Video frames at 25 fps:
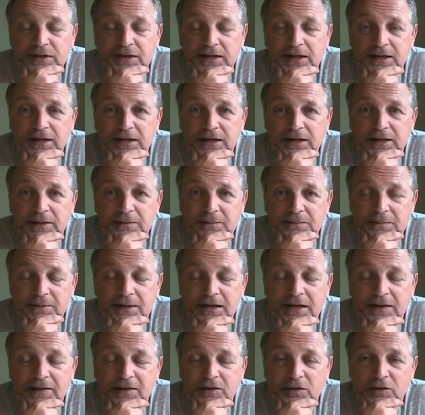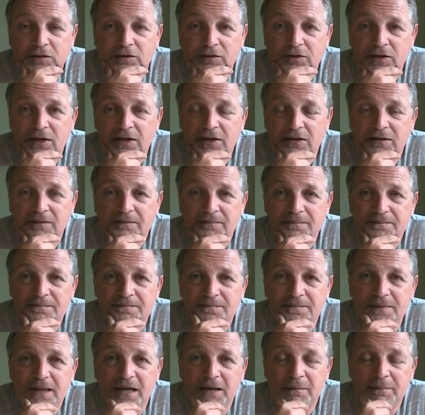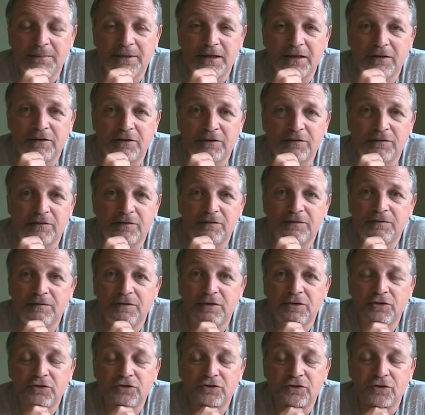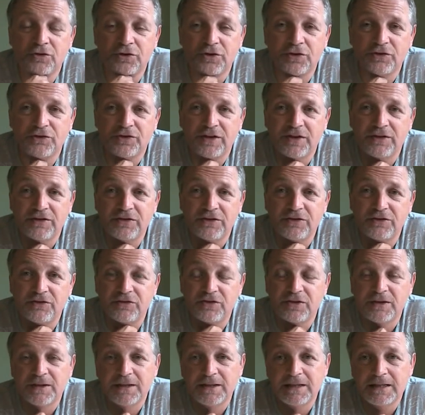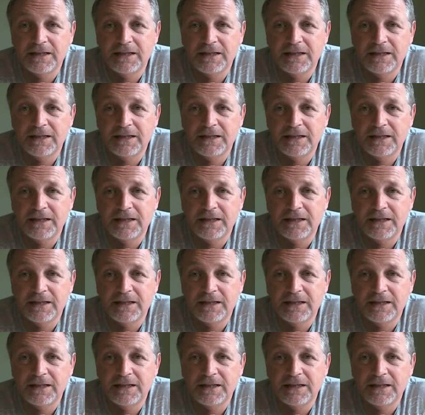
Anything over that period of custodial sentence,